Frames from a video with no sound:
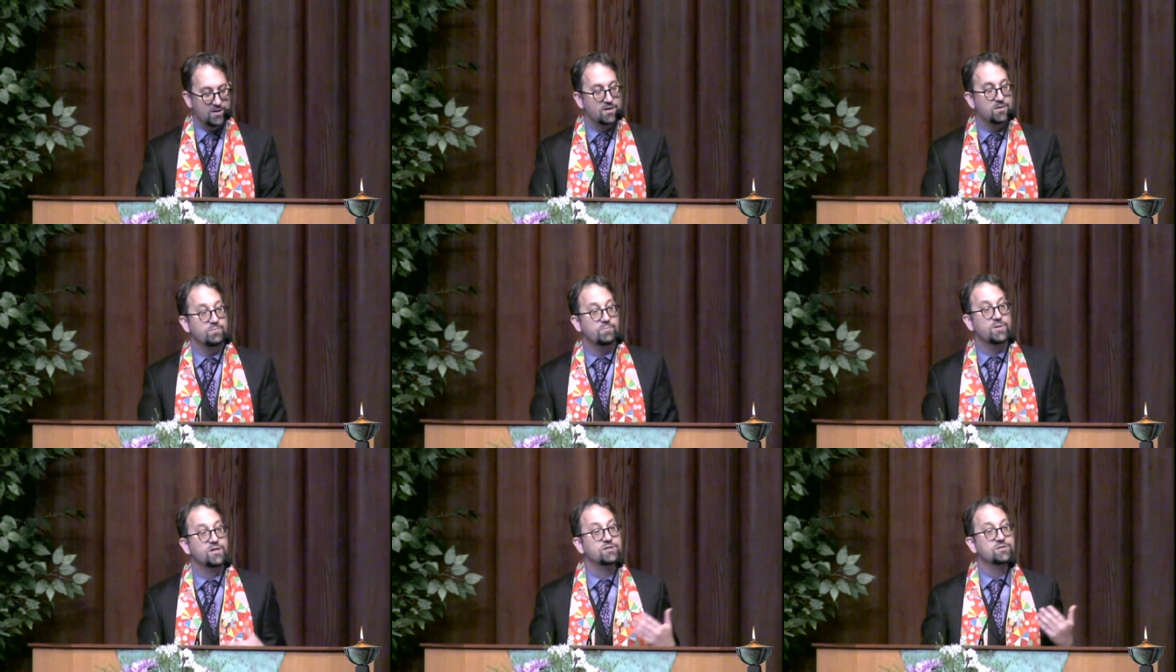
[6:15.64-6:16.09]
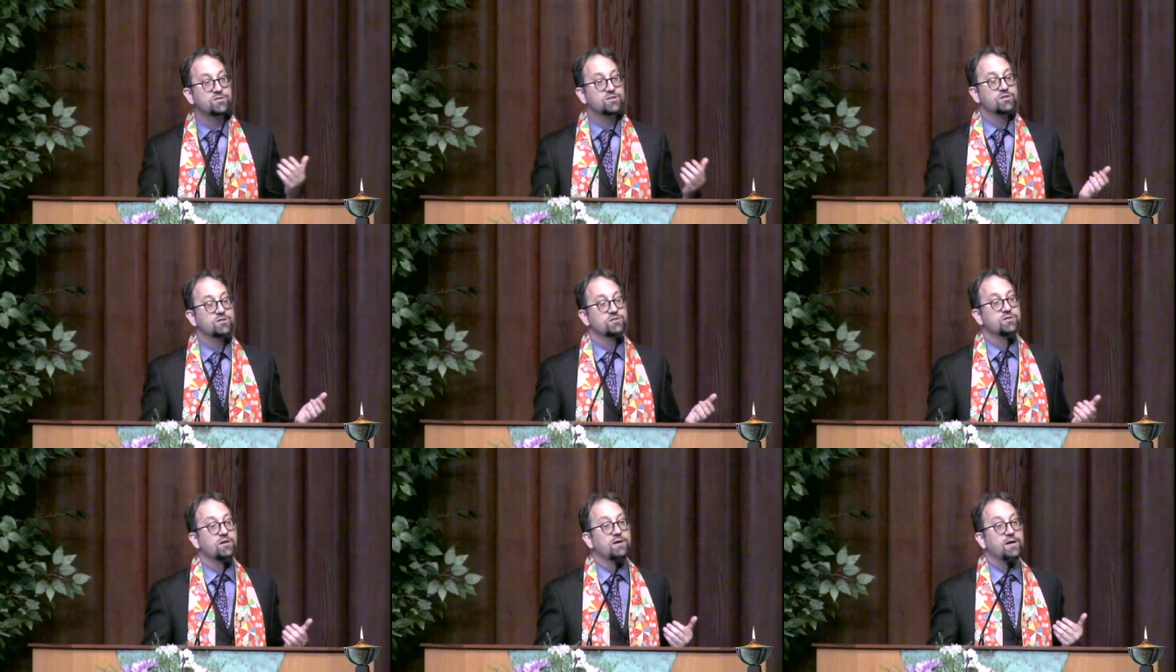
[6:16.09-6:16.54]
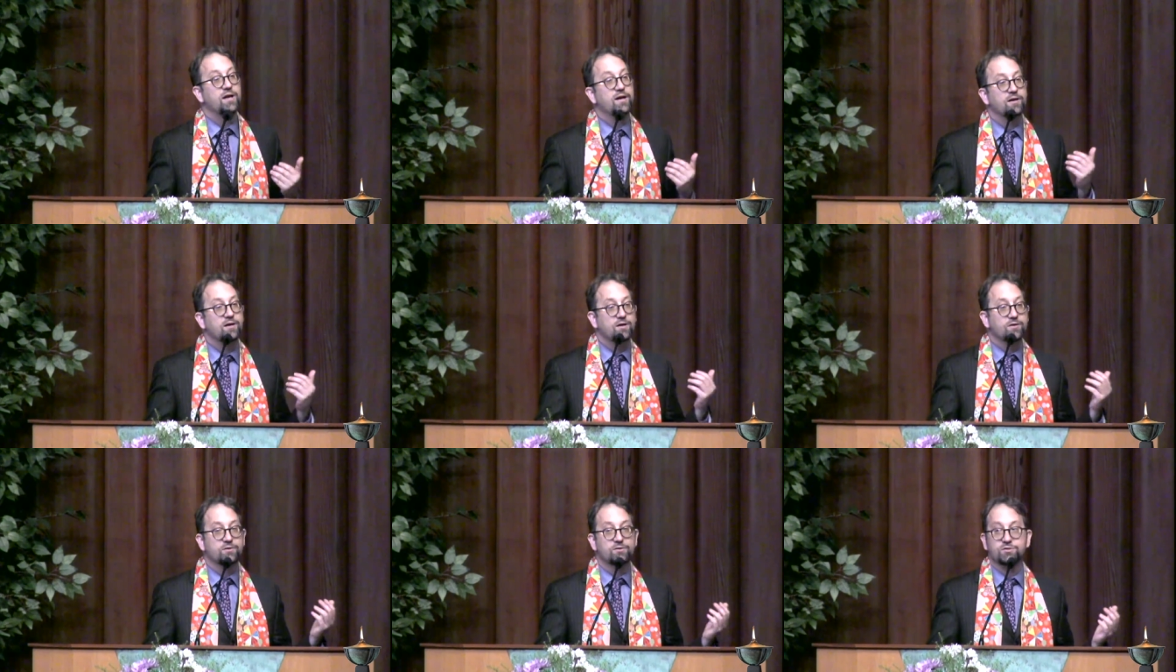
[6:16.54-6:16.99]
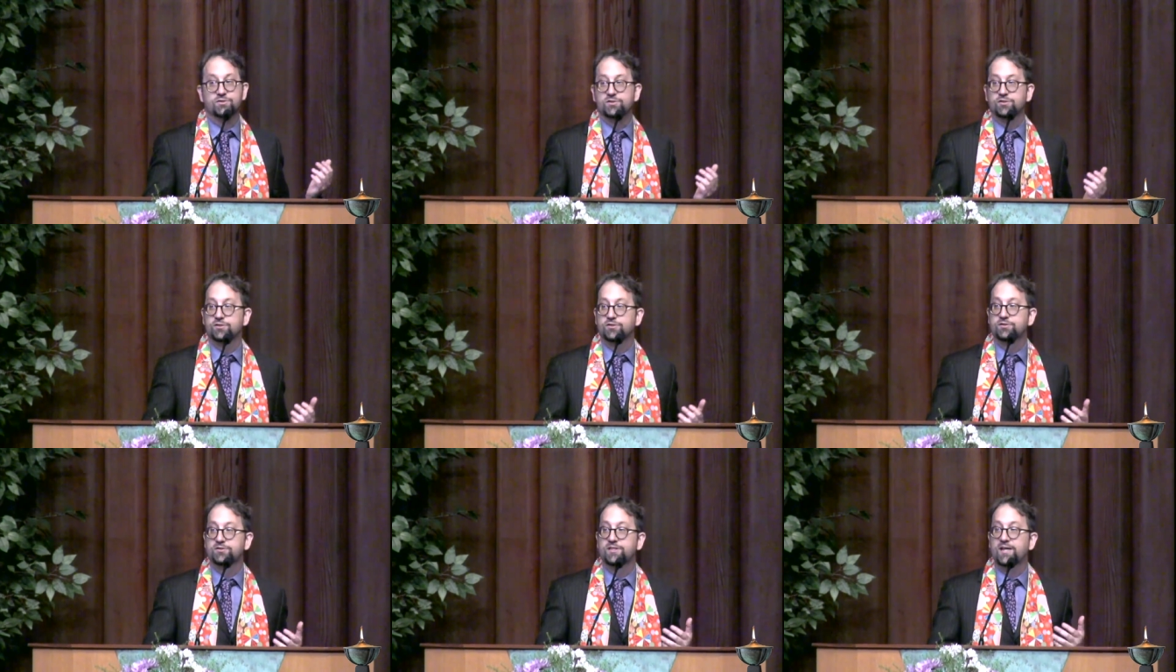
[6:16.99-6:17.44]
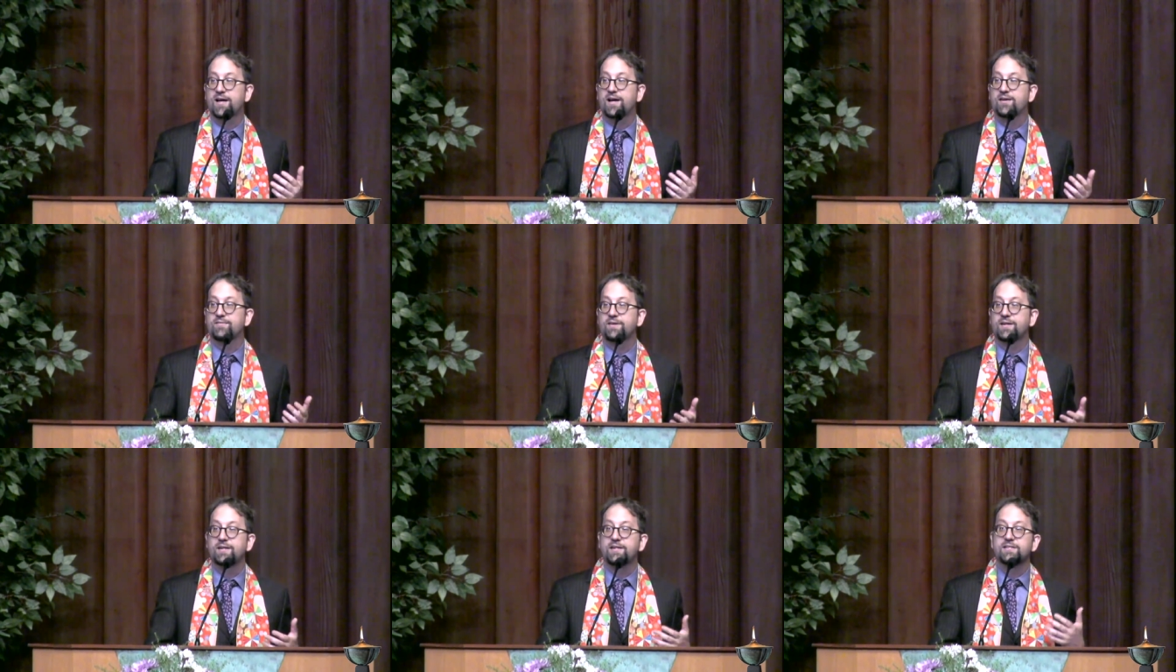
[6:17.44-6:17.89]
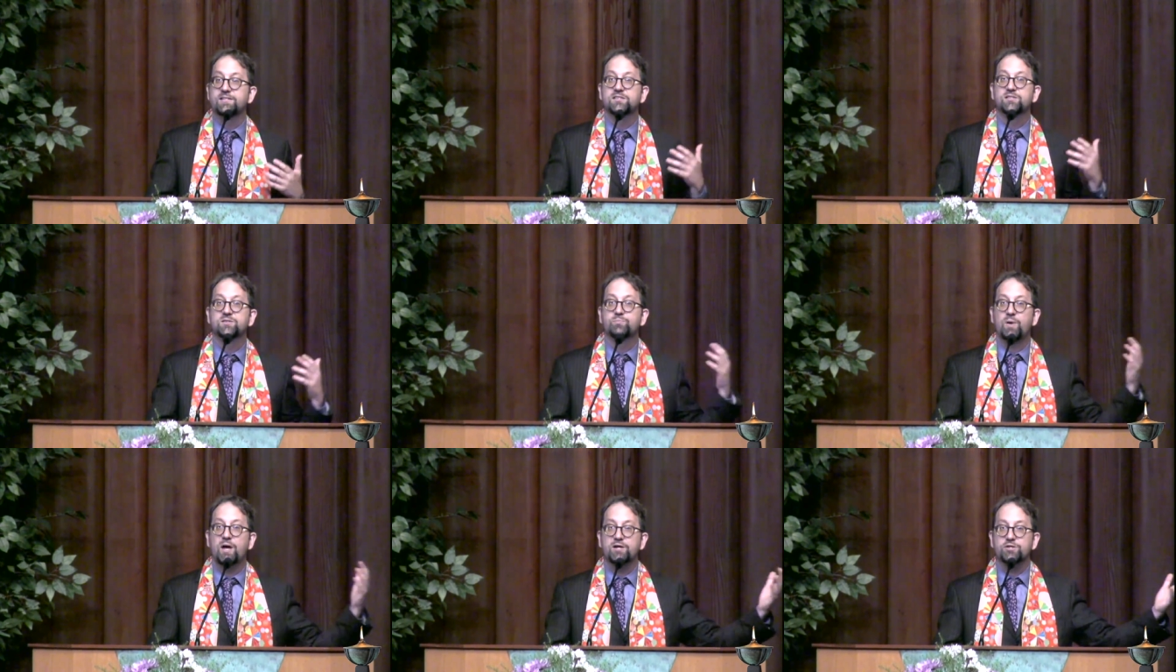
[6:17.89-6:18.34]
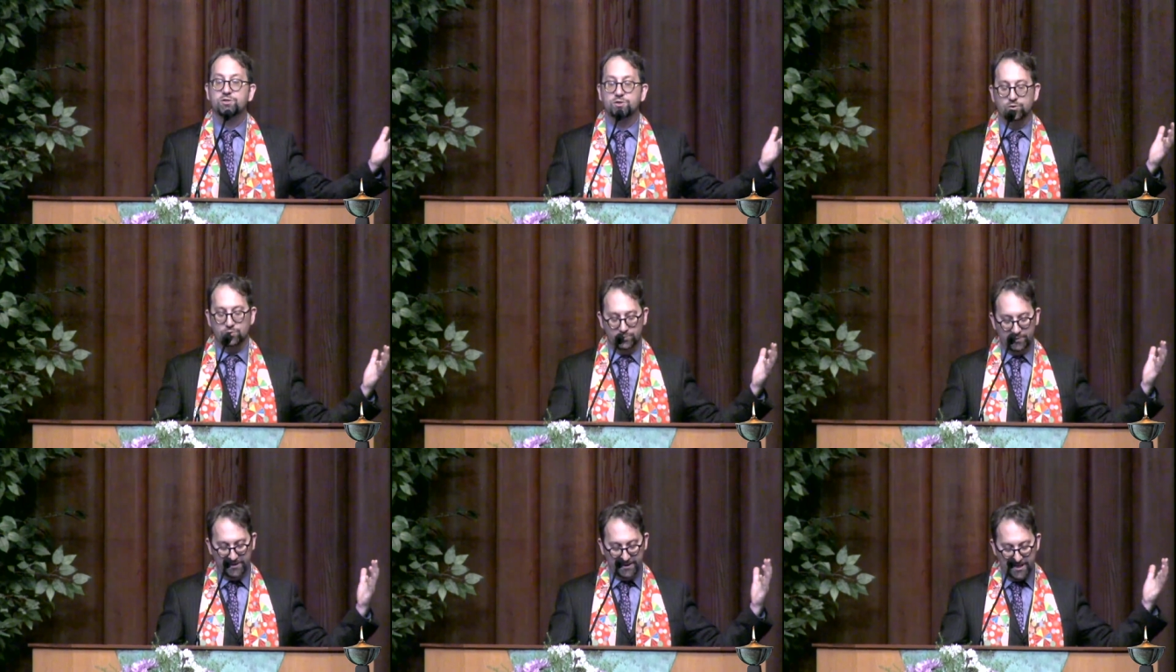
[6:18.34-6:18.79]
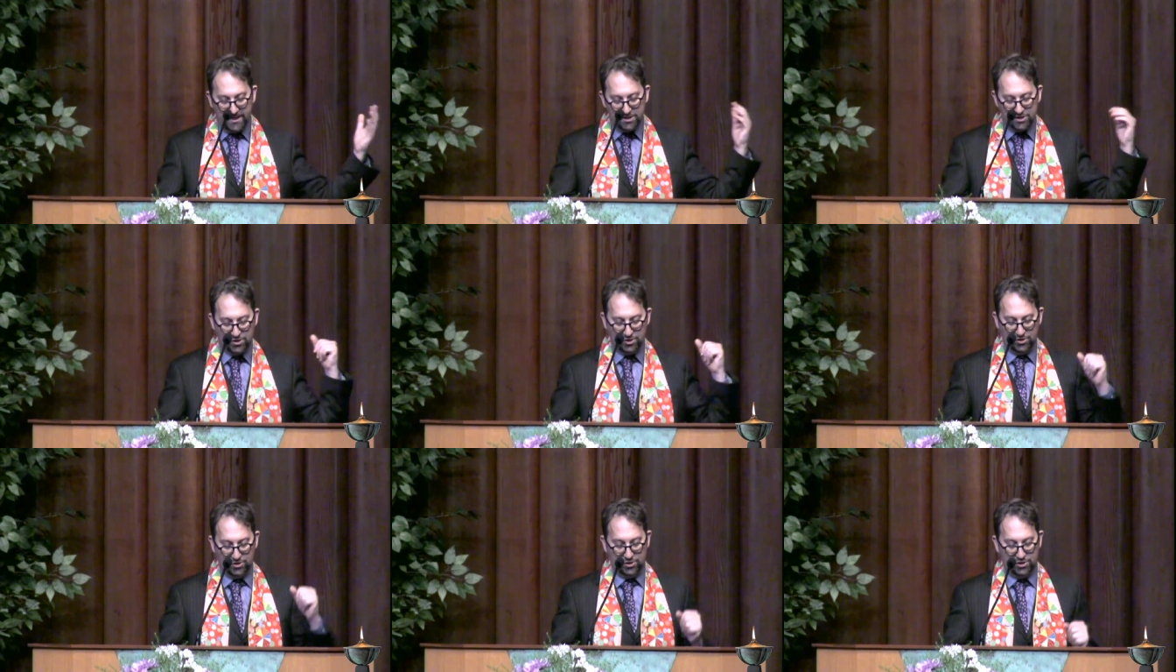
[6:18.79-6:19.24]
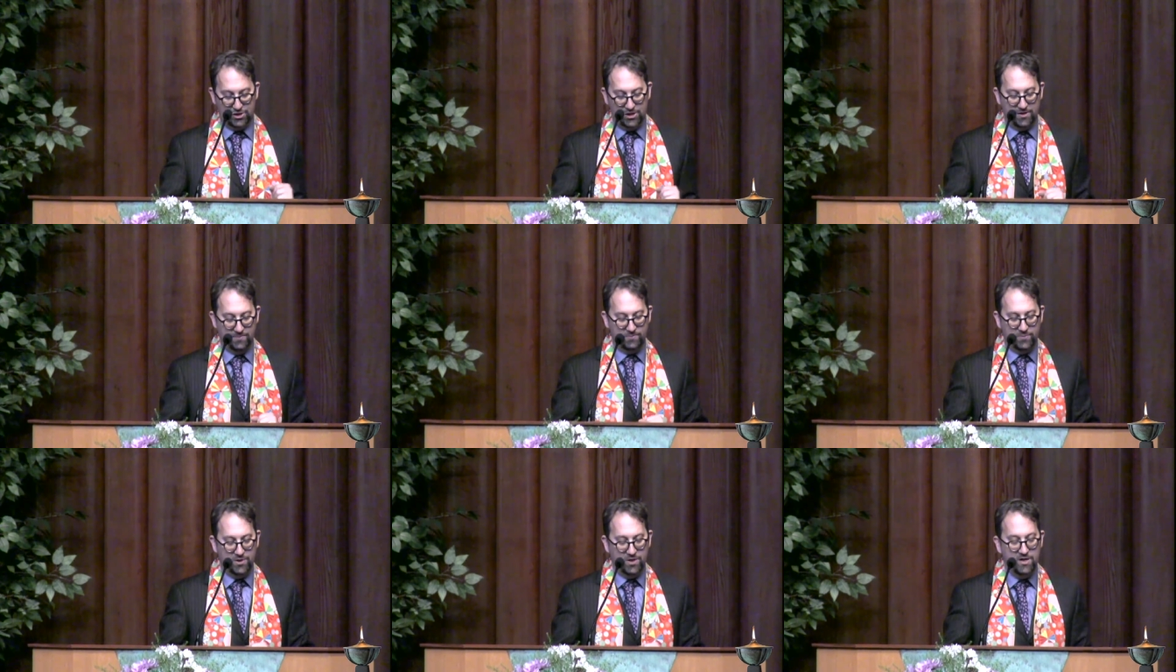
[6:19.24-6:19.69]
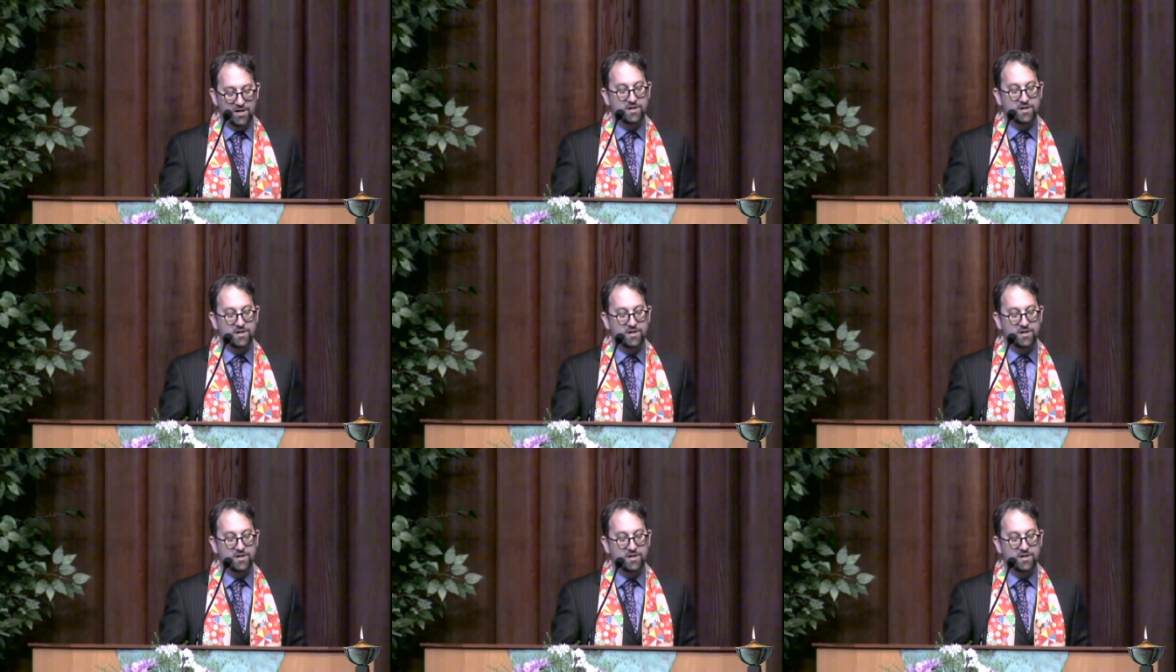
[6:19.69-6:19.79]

Ministers are not understood to have any special relationship